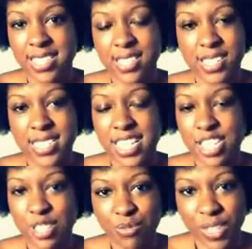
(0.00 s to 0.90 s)
and
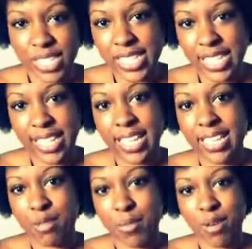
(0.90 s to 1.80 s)
touchy-feely
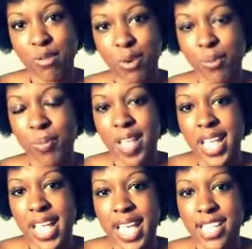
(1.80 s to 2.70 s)
in the bedroom.
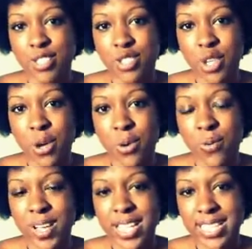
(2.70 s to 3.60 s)
And
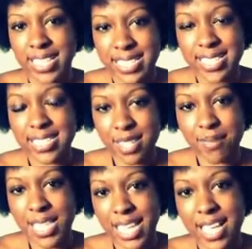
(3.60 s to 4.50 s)
so this is
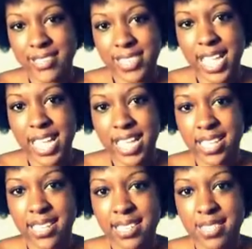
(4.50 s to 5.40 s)
something else that
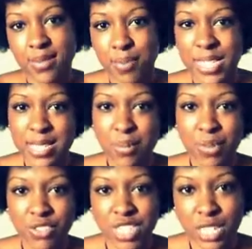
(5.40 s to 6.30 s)
can be
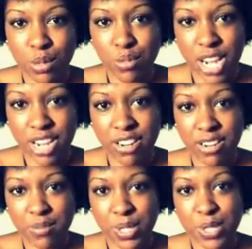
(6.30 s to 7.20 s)
somewhat of a deal
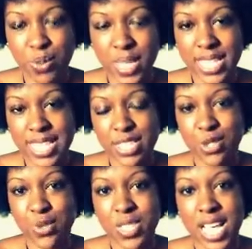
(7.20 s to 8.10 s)
breaker between these
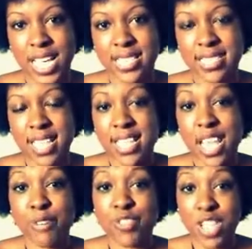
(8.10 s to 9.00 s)
two signs.
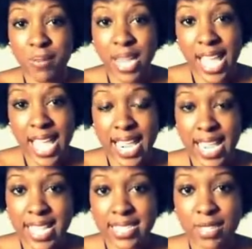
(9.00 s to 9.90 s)
Now, if
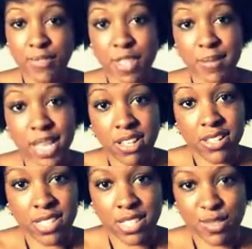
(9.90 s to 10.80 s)
Gemini is the
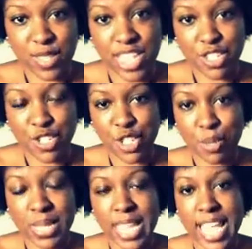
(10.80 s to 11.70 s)
female in this
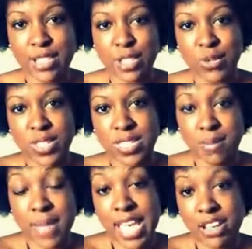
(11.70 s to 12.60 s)
relationship and Cancer is
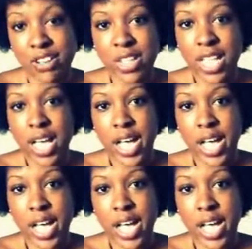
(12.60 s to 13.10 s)
the male,